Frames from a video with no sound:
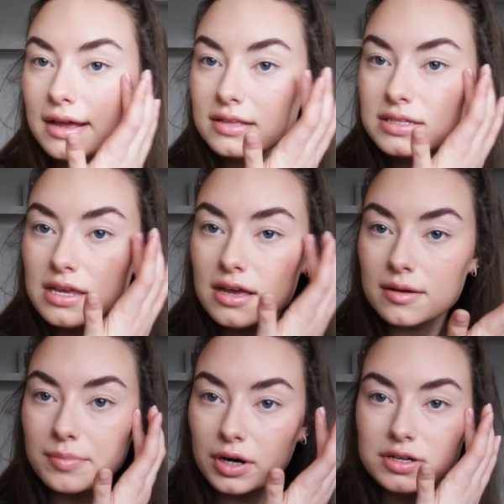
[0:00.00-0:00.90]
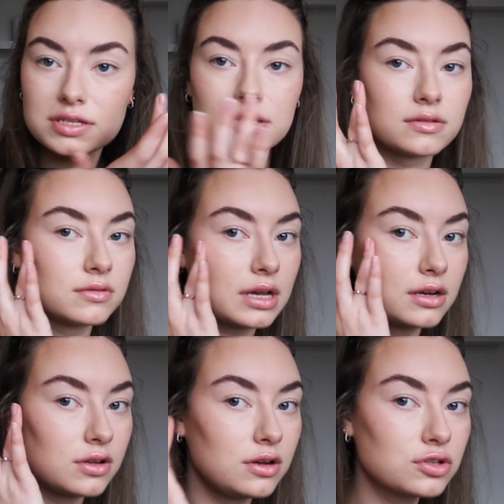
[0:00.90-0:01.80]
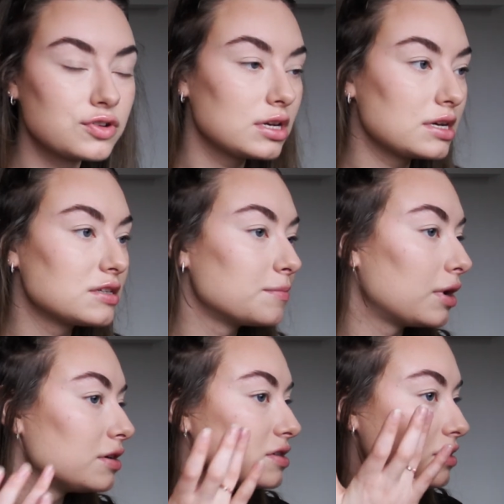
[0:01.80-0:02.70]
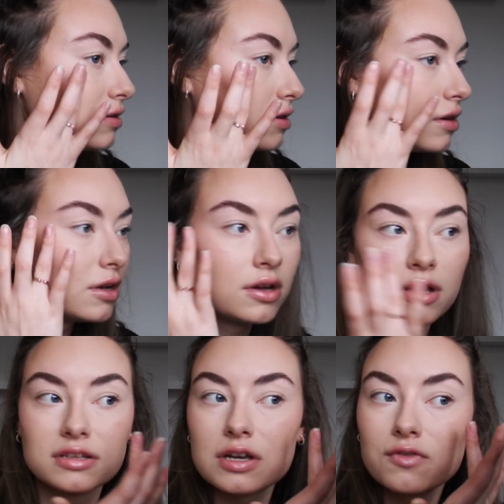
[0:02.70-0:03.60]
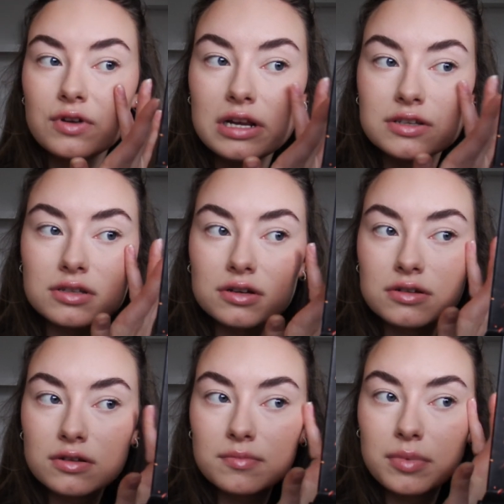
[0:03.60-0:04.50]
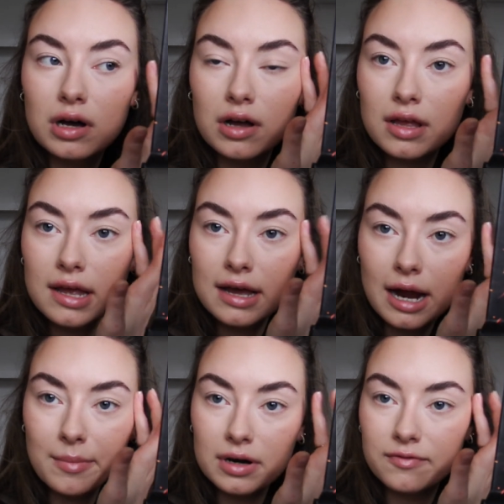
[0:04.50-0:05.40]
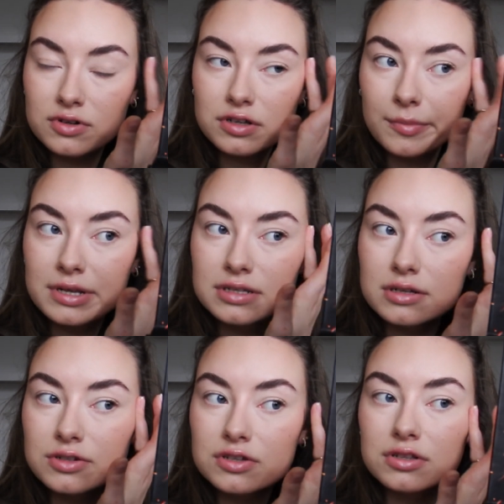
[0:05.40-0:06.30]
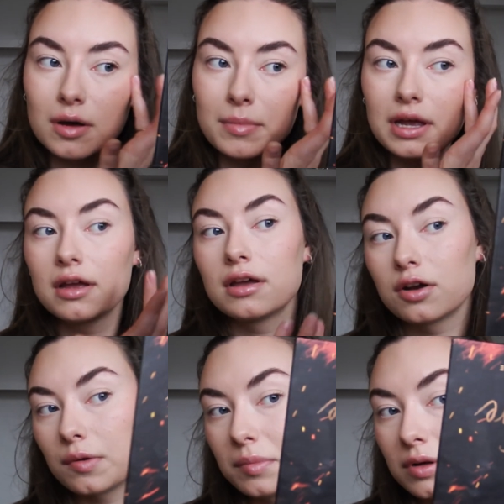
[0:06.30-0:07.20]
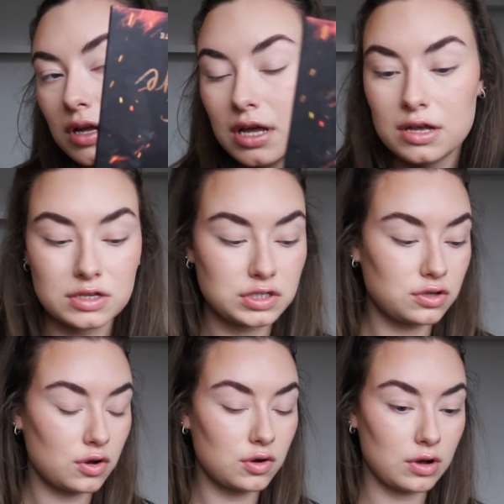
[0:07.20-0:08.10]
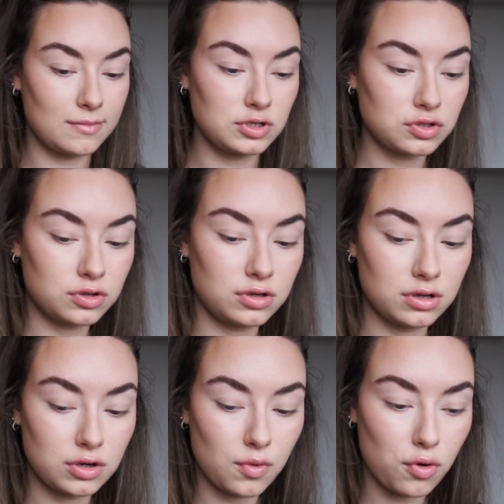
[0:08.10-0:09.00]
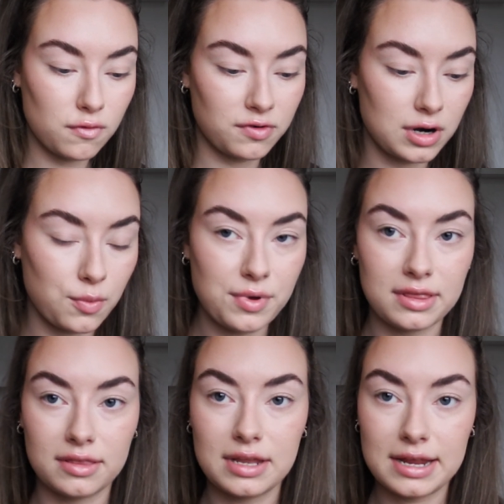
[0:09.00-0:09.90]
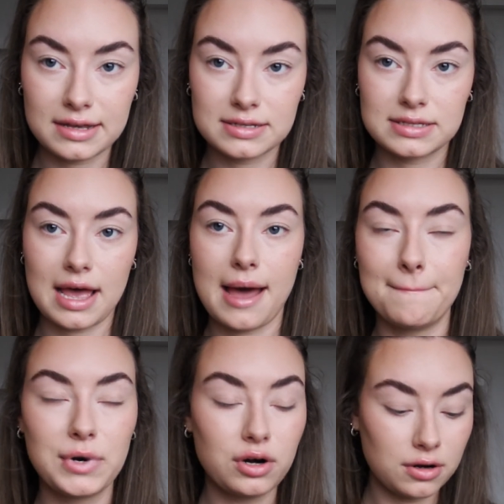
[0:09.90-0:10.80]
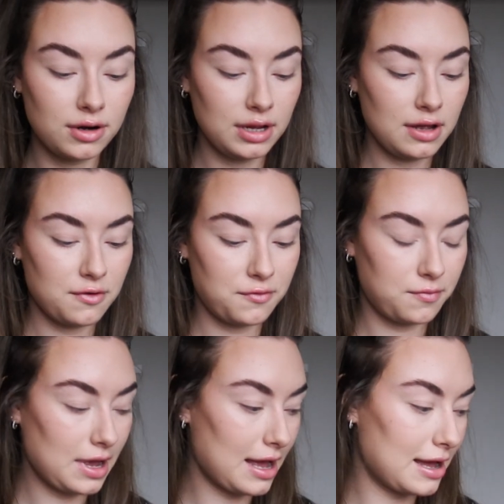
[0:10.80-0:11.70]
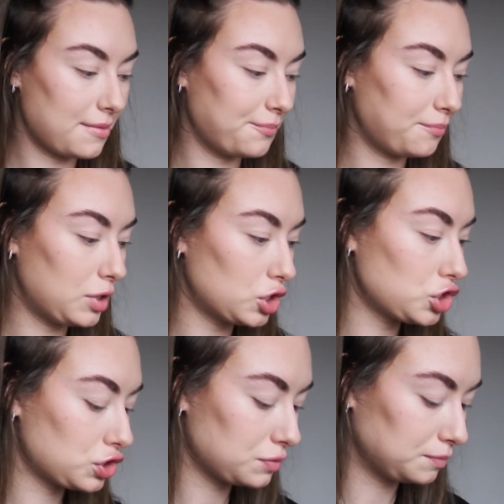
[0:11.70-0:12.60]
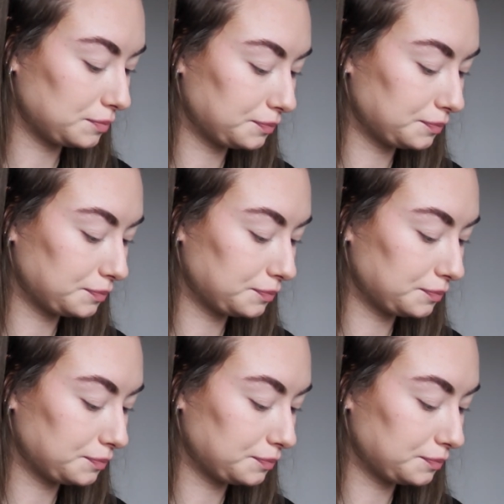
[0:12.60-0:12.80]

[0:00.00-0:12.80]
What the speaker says: I can see it in person, and it looks really nice in person. It's really subtle, but in camera, for some reason, it's just not picking it up. So I'm just gonna go over it with the NYX Amber blush.